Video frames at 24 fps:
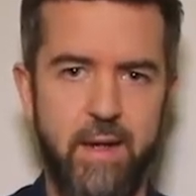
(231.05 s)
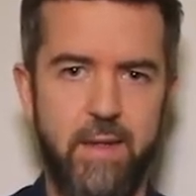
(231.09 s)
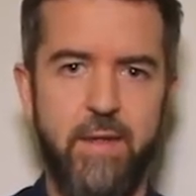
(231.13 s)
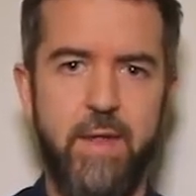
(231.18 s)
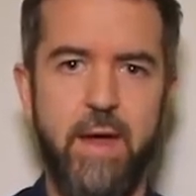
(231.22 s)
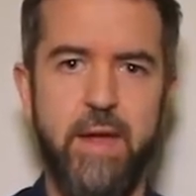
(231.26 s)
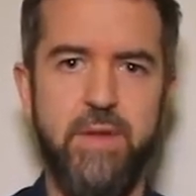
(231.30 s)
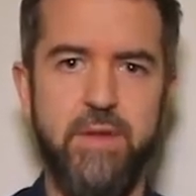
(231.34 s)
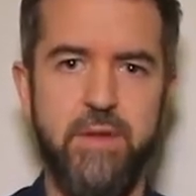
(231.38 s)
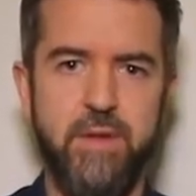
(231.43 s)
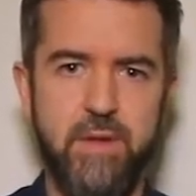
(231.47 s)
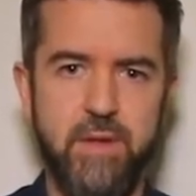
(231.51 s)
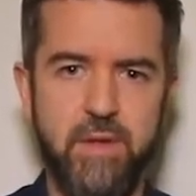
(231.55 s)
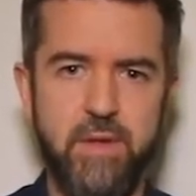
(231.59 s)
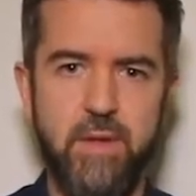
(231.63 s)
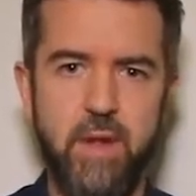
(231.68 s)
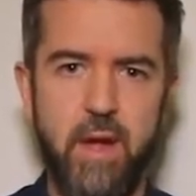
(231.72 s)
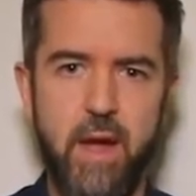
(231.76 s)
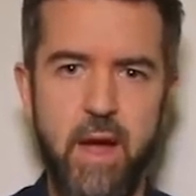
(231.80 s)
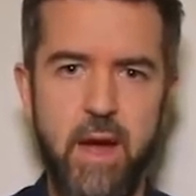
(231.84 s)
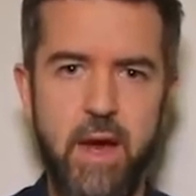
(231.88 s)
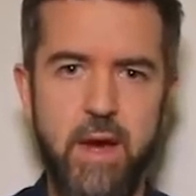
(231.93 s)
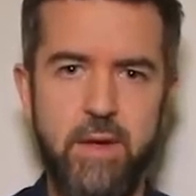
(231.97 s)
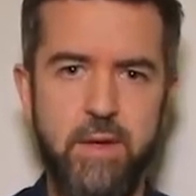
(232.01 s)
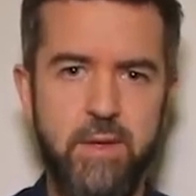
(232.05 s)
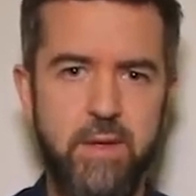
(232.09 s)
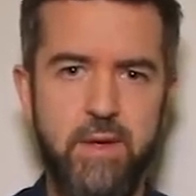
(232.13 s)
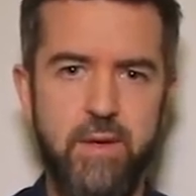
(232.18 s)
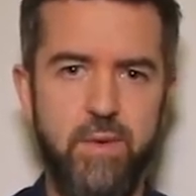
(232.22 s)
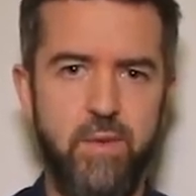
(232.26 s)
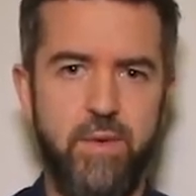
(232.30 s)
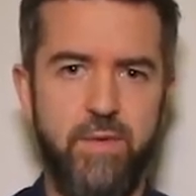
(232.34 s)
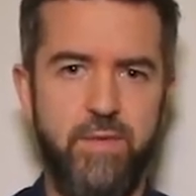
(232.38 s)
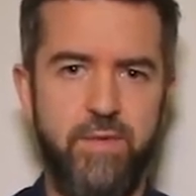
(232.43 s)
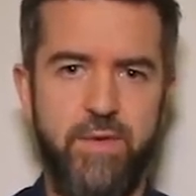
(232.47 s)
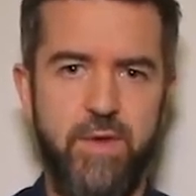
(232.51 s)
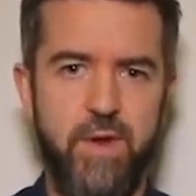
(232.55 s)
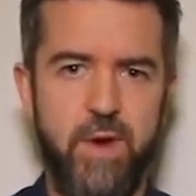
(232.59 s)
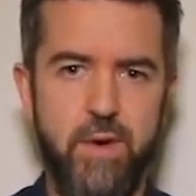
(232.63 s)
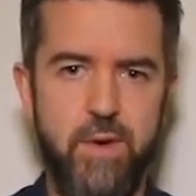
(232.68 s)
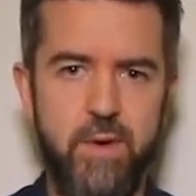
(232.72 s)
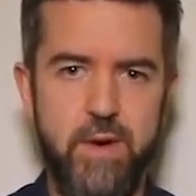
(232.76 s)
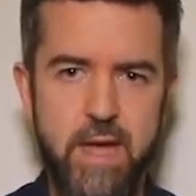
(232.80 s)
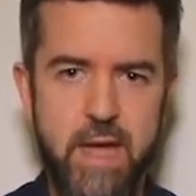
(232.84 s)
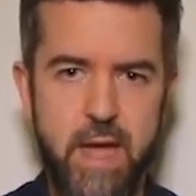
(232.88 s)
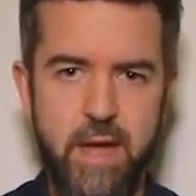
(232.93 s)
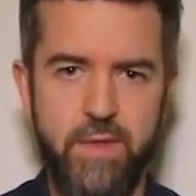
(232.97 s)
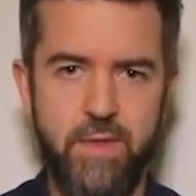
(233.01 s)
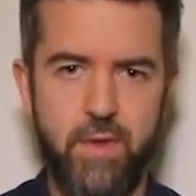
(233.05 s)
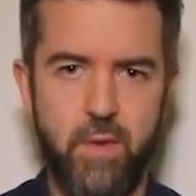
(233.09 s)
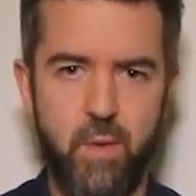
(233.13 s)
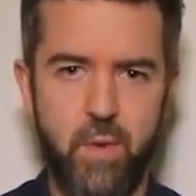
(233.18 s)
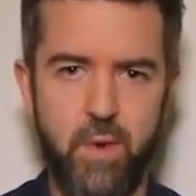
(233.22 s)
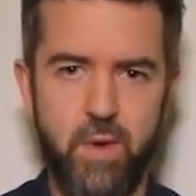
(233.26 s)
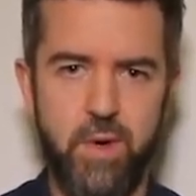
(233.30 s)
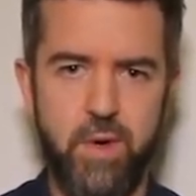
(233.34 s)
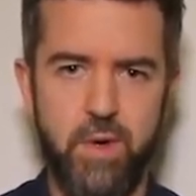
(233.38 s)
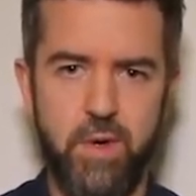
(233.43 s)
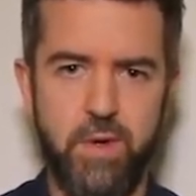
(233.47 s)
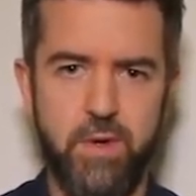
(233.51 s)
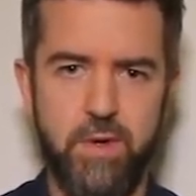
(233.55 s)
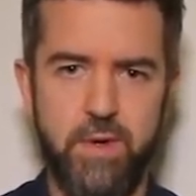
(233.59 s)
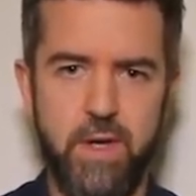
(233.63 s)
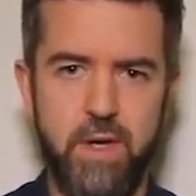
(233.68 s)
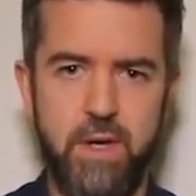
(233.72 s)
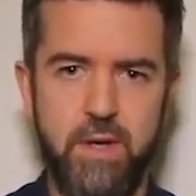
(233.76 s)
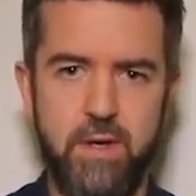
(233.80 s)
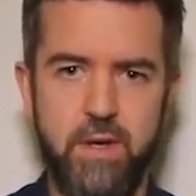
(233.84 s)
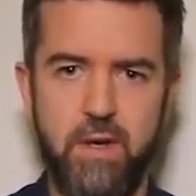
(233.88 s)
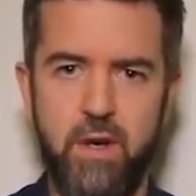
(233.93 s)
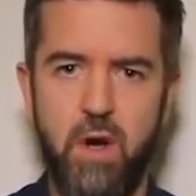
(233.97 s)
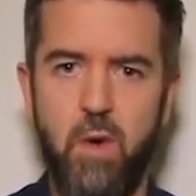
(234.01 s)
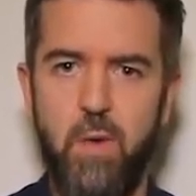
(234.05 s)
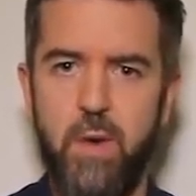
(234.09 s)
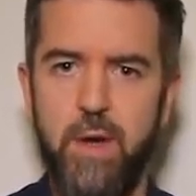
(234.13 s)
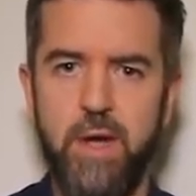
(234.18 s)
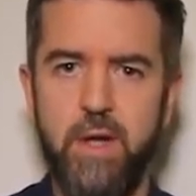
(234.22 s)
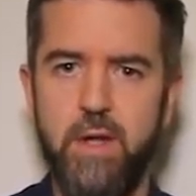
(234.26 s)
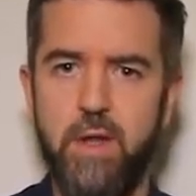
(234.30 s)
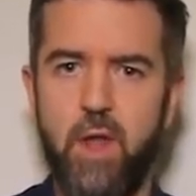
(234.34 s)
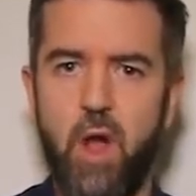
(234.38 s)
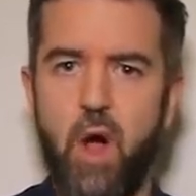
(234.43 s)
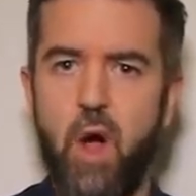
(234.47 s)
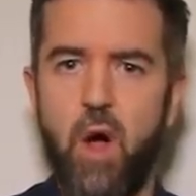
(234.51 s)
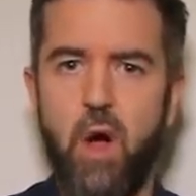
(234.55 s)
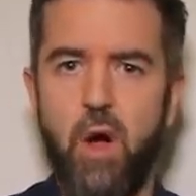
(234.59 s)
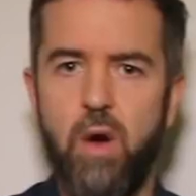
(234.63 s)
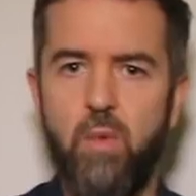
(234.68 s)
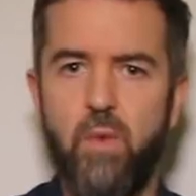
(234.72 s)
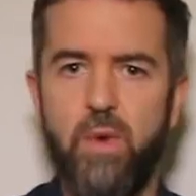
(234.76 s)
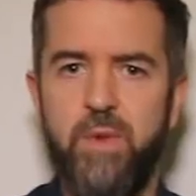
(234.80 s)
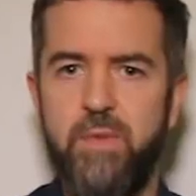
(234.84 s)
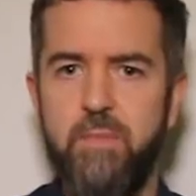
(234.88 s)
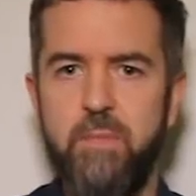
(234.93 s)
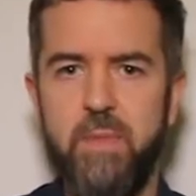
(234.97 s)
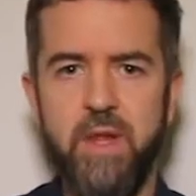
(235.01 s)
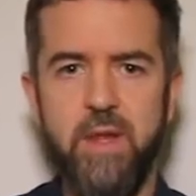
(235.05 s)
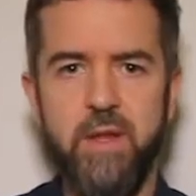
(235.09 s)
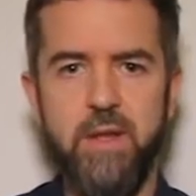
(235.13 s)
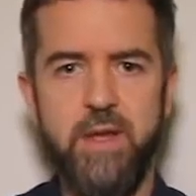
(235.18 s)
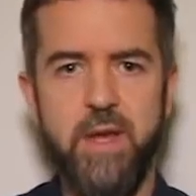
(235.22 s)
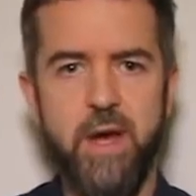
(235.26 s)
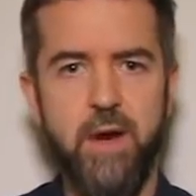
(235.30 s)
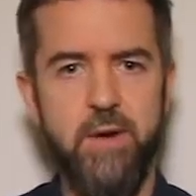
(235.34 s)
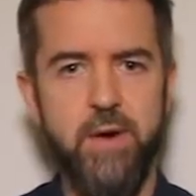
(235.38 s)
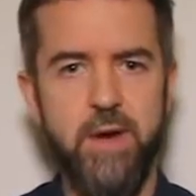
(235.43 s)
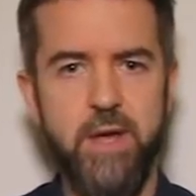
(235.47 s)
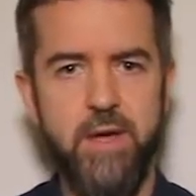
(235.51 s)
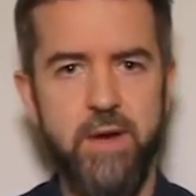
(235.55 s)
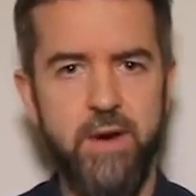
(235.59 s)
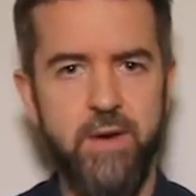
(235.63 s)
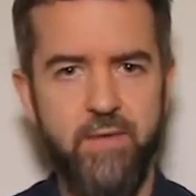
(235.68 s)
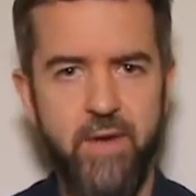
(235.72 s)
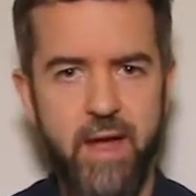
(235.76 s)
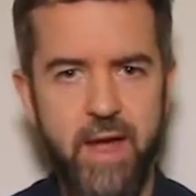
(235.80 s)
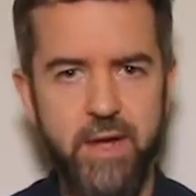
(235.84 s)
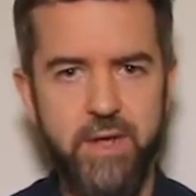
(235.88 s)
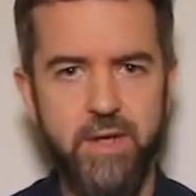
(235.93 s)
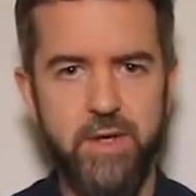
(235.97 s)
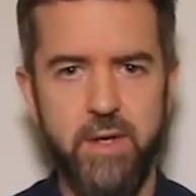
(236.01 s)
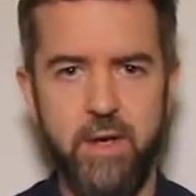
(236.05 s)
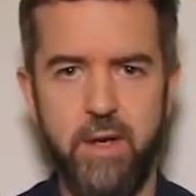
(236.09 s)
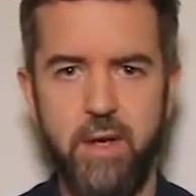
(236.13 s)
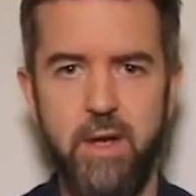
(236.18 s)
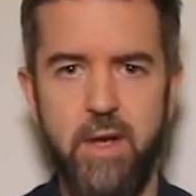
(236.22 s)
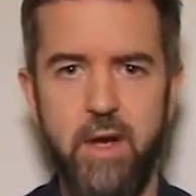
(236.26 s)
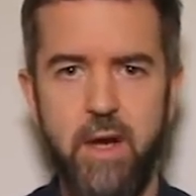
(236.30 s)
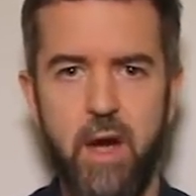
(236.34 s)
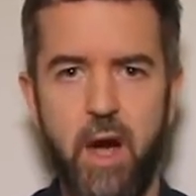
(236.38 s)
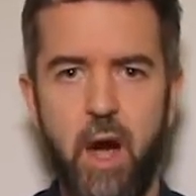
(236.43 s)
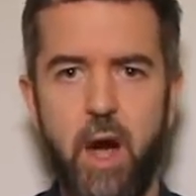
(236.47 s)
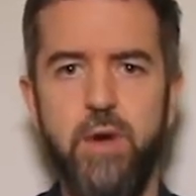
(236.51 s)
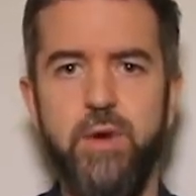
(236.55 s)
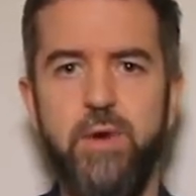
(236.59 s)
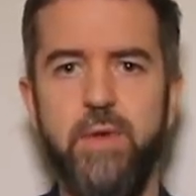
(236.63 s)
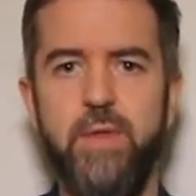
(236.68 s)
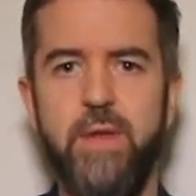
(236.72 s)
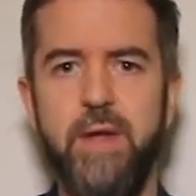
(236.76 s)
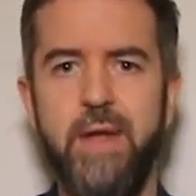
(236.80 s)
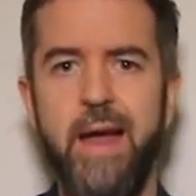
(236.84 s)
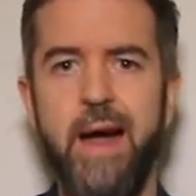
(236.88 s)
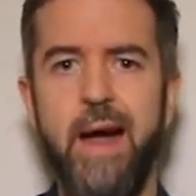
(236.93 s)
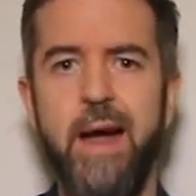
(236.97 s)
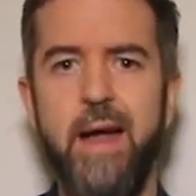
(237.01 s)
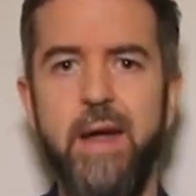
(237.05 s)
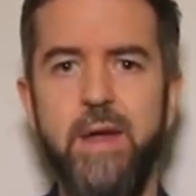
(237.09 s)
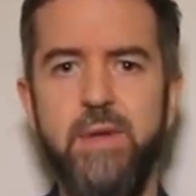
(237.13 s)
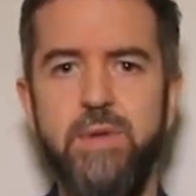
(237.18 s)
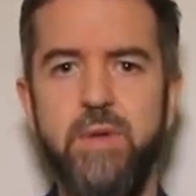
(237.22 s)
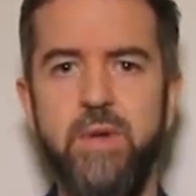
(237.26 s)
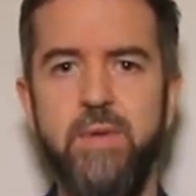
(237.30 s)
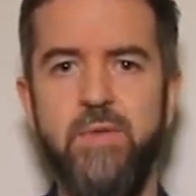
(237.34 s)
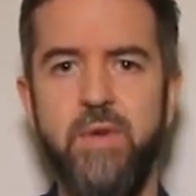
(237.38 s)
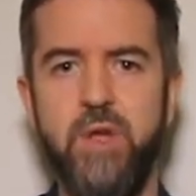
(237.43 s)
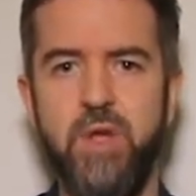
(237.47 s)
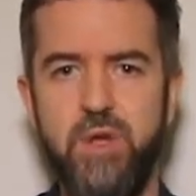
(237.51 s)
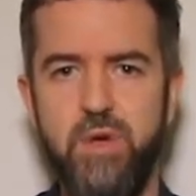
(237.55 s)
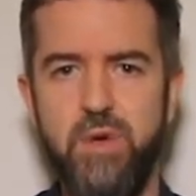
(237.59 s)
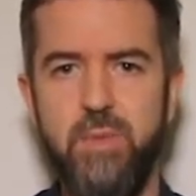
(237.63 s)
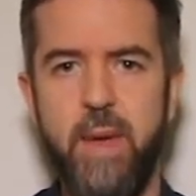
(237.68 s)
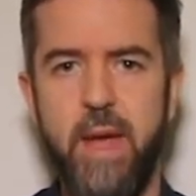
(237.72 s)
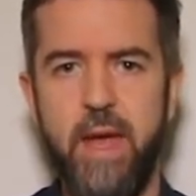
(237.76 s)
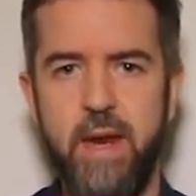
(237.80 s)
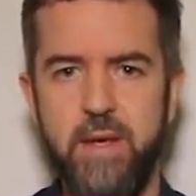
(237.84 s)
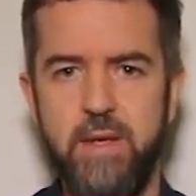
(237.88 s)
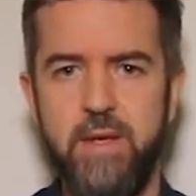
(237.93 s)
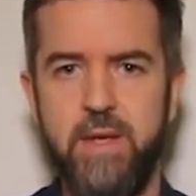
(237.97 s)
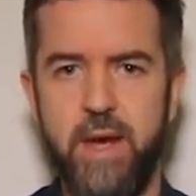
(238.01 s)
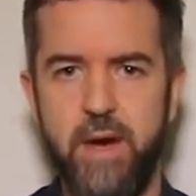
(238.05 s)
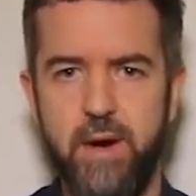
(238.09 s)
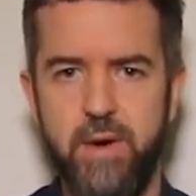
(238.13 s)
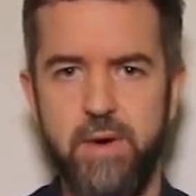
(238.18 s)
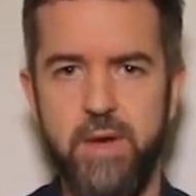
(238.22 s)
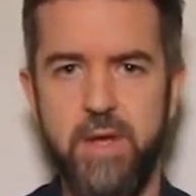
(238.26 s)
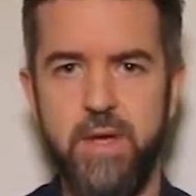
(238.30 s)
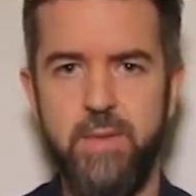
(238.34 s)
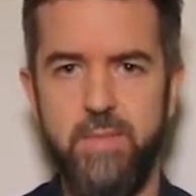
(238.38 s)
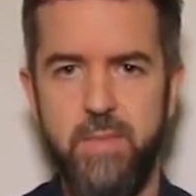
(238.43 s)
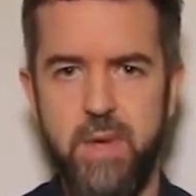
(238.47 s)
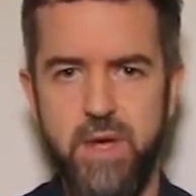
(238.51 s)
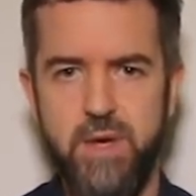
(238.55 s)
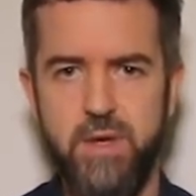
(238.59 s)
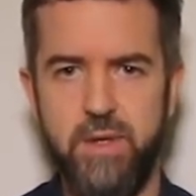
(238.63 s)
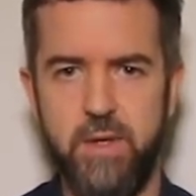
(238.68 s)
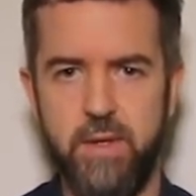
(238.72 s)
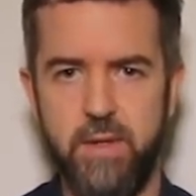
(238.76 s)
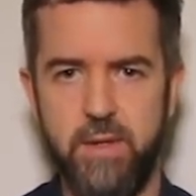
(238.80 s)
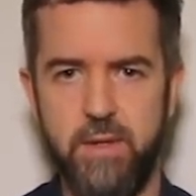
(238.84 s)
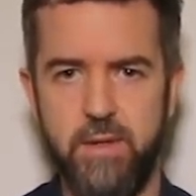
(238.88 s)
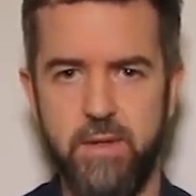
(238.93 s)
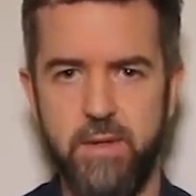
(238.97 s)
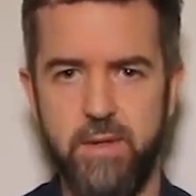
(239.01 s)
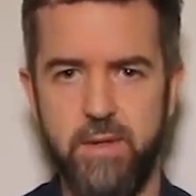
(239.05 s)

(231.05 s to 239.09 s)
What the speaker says: that's designed to infuriate the world into going along with military intervention under the guise of a humanitarian mission.